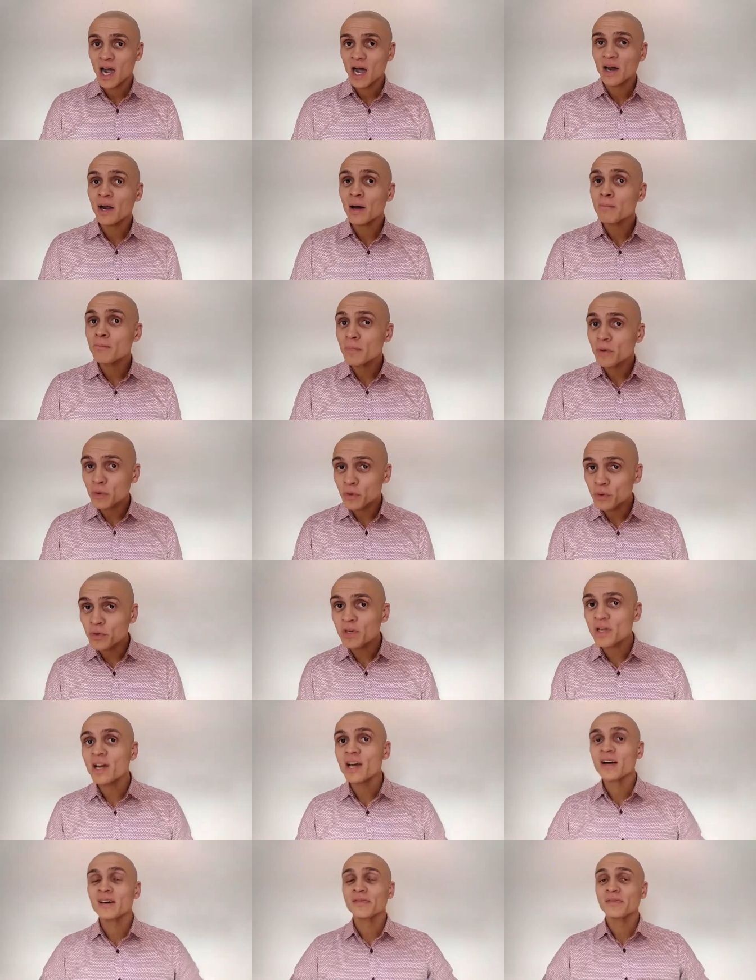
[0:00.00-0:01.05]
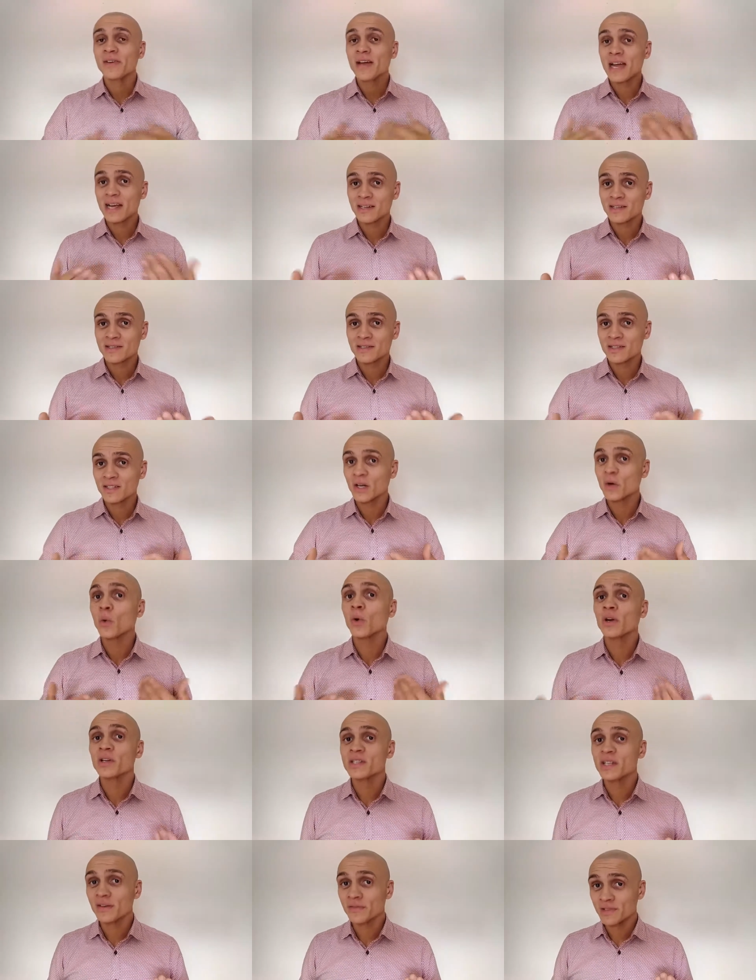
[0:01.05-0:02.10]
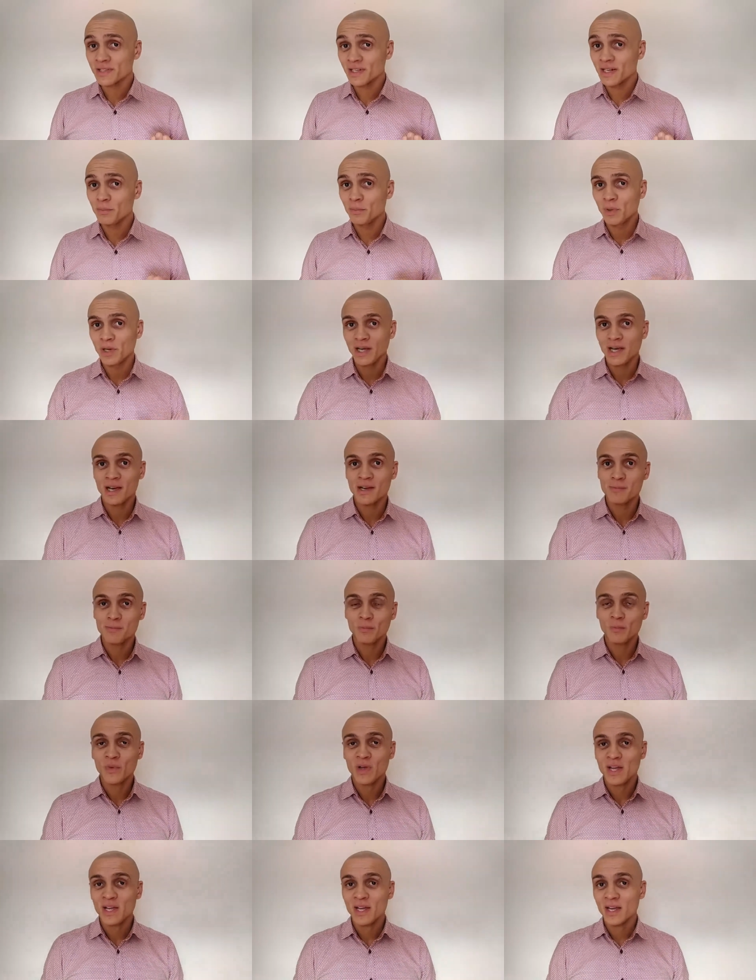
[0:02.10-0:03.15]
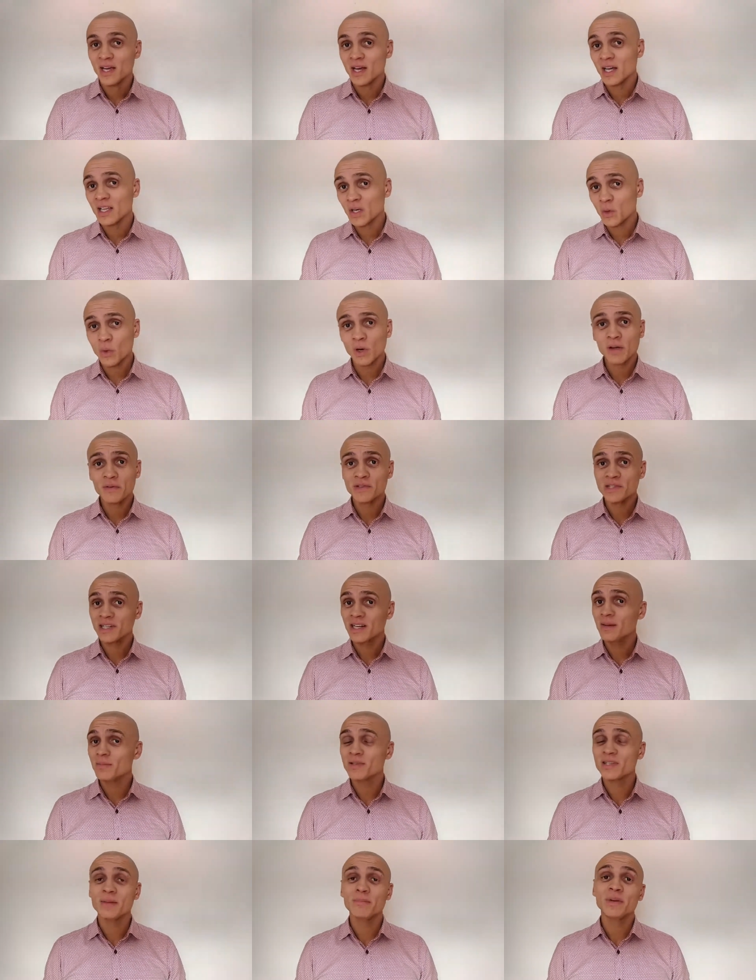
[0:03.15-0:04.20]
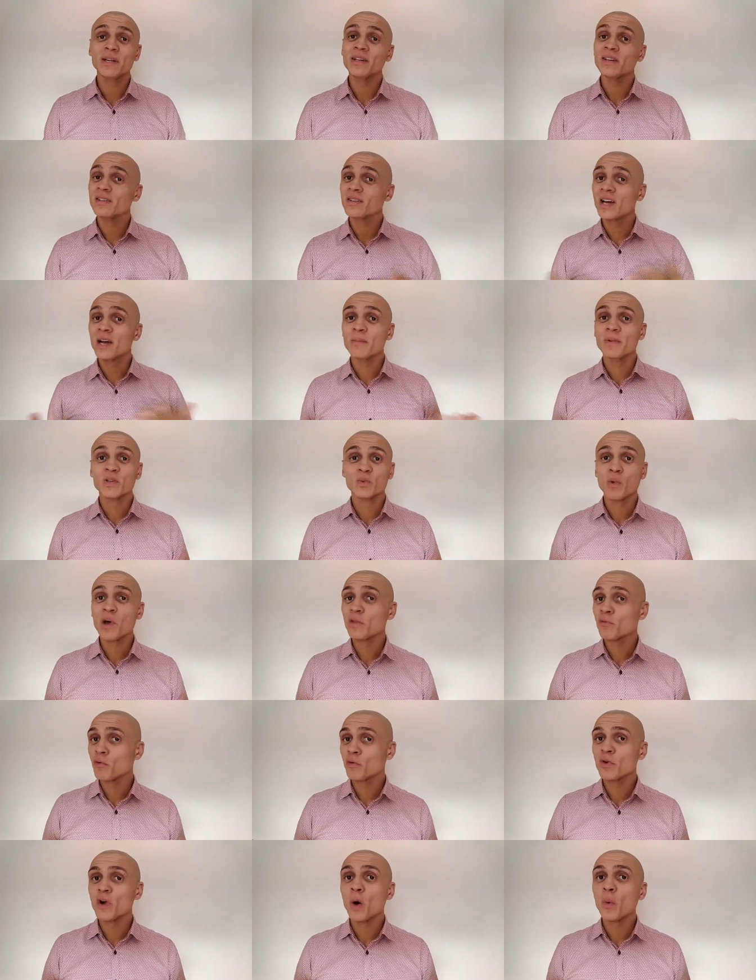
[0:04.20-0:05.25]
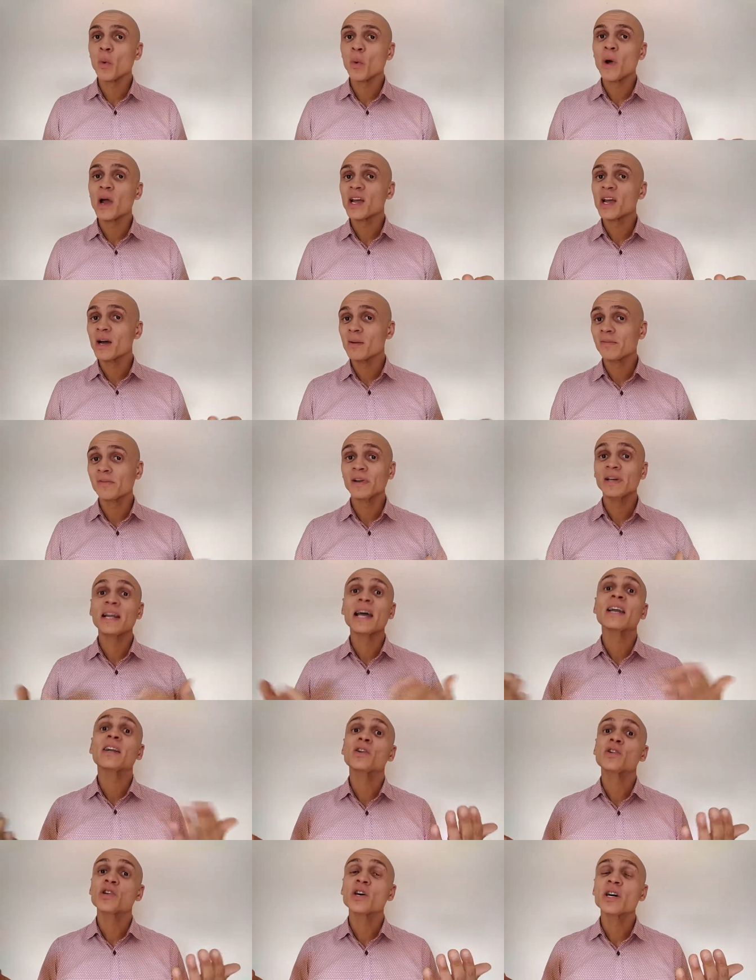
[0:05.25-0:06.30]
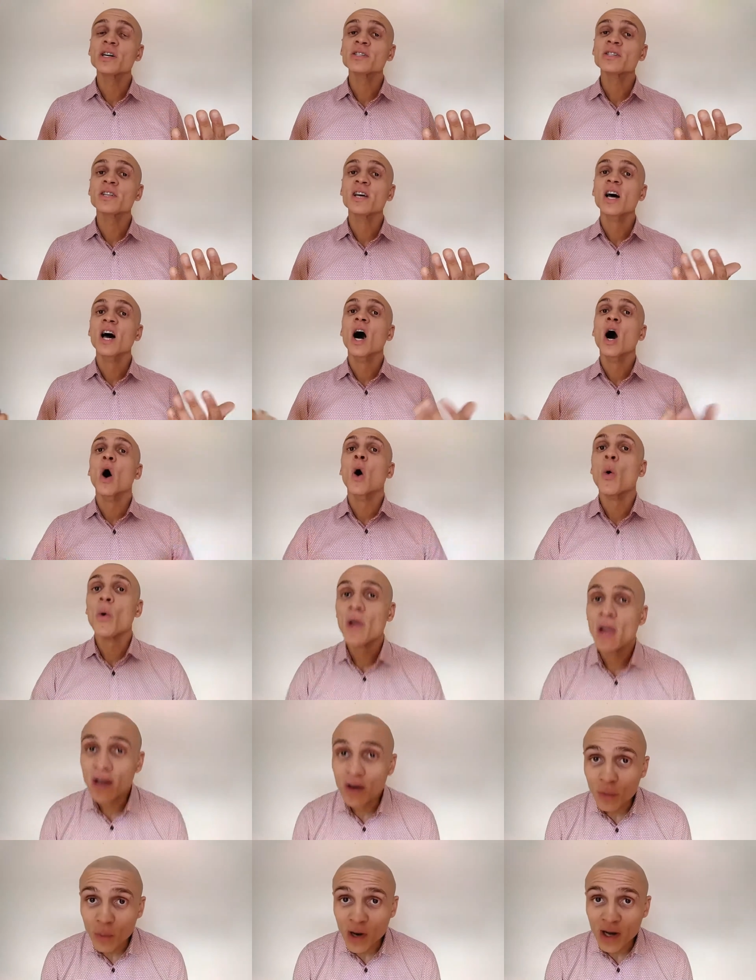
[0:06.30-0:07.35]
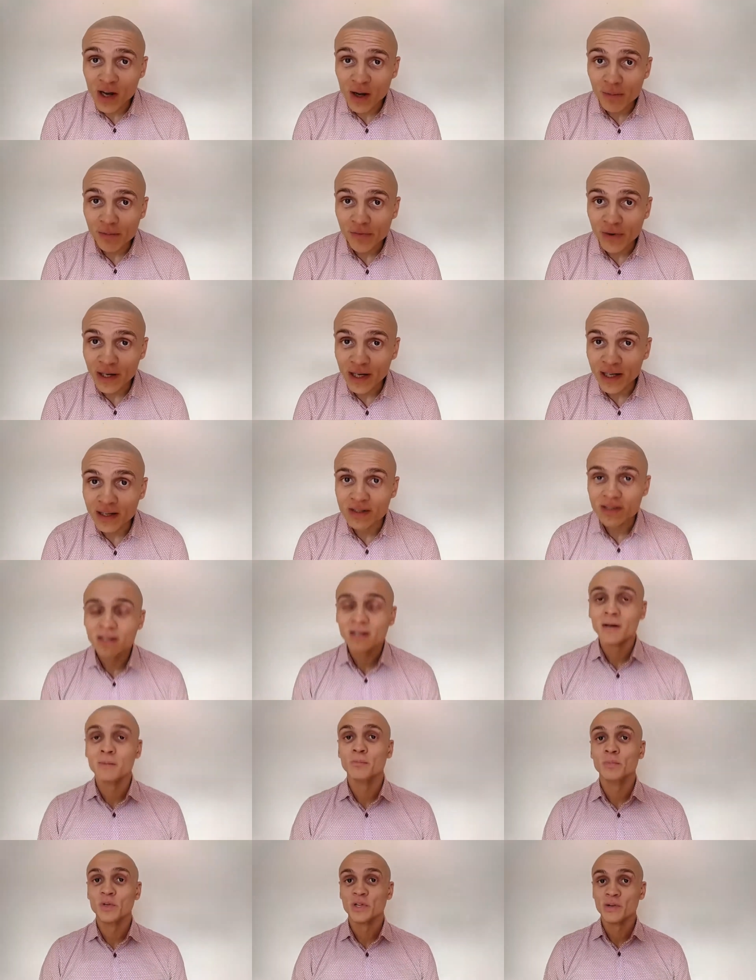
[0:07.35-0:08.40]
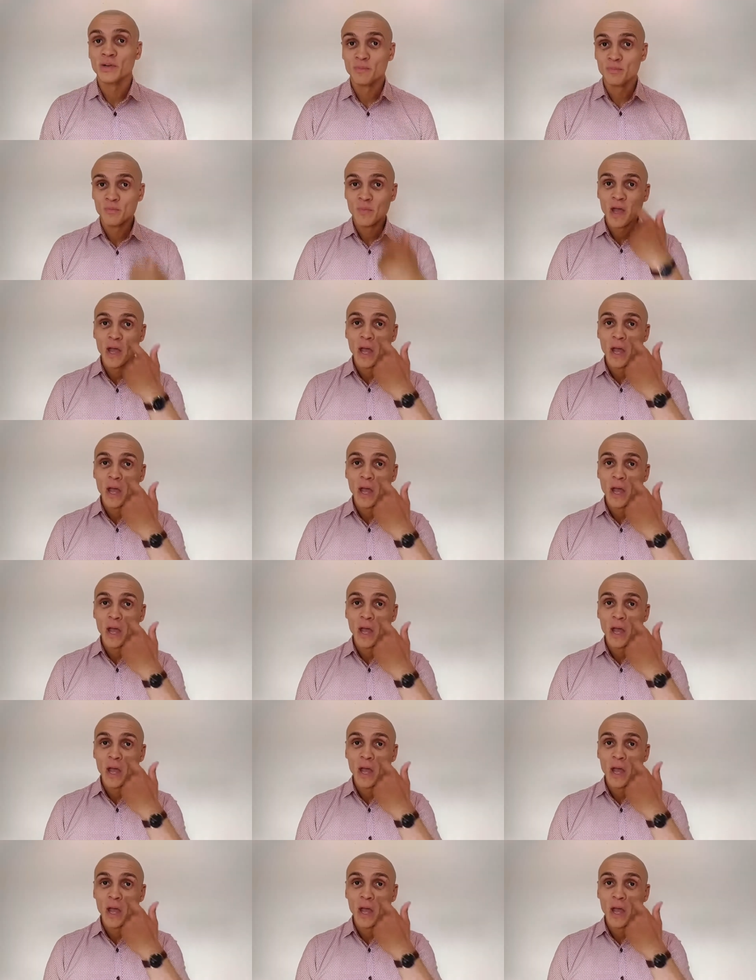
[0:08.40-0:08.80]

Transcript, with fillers: and our mood affects the quality of sleep we get. And the quality of sleep simply determines whether or not we wake up feeling energized or we wake up feeling slumped.